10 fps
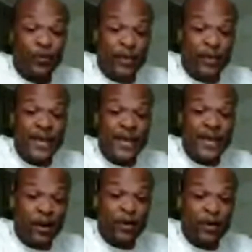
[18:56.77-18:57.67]
that's going on
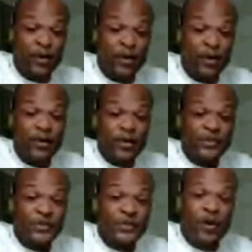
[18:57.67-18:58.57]
right now.
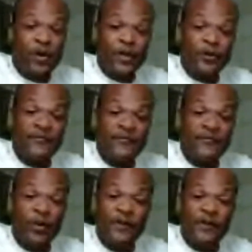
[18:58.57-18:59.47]
So
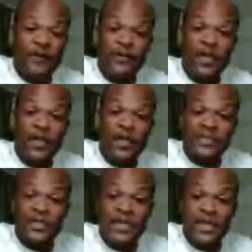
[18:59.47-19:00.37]
I don't even know
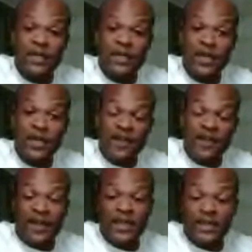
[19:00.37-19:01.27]

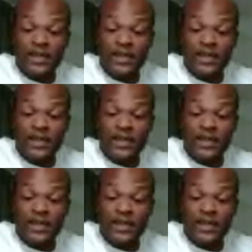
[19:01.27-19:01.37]
if